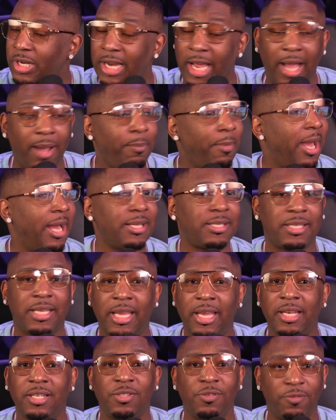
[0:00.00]
When I'm not
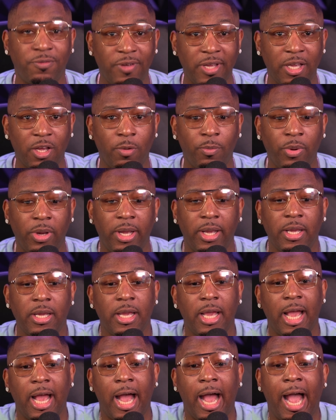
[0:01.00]
scared to fail,
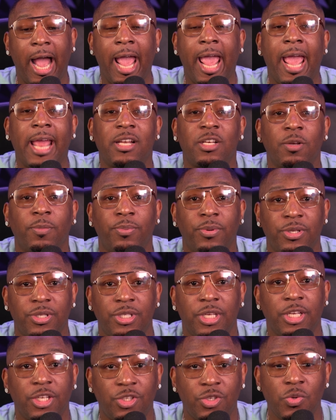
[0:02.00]
but I had to
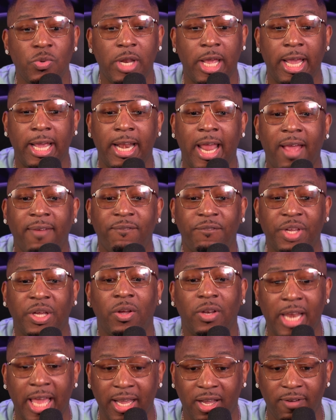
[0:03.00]
persist through that, and I
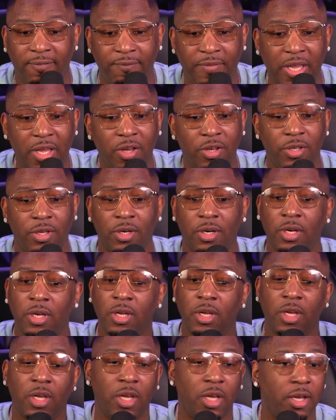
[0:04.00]
felt like a failure.
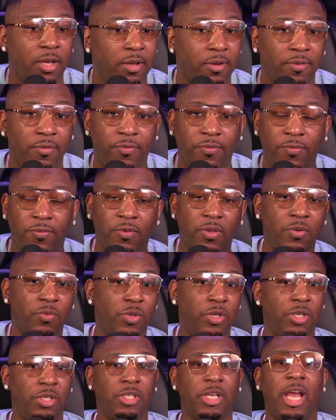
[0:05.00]

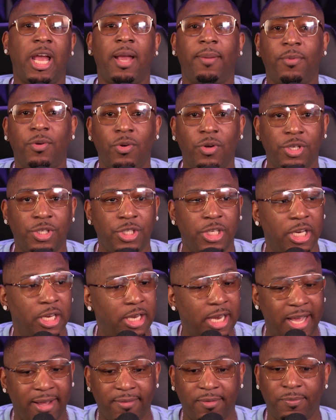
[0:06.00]
The job course
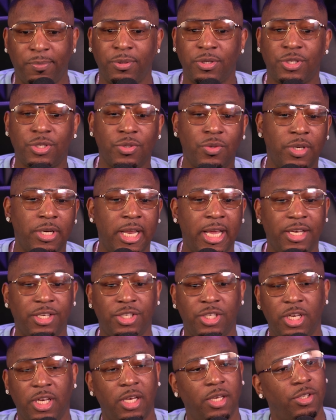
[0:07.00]
shit, not pursuing
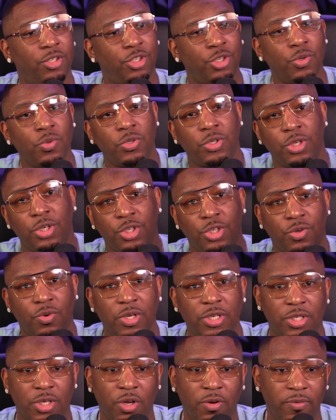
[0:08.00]
that shit, and choosing the
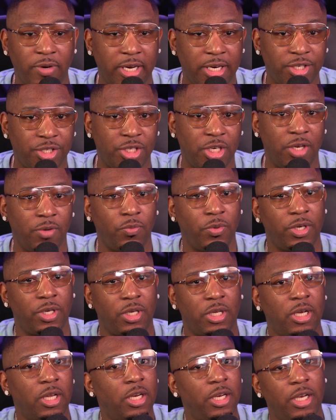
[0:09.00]
streets over that shit
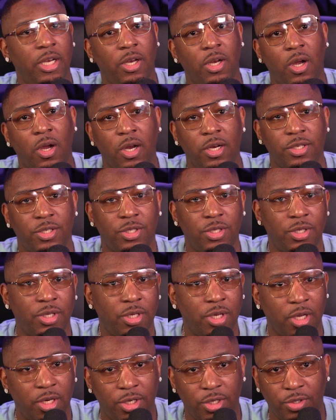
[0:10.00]
with the culinary arts
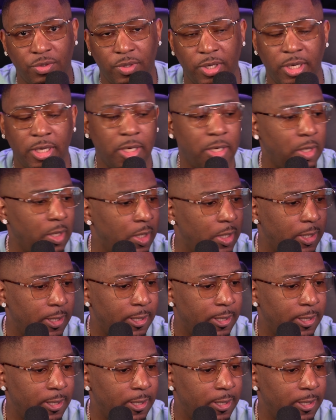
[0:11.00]
uh, degree.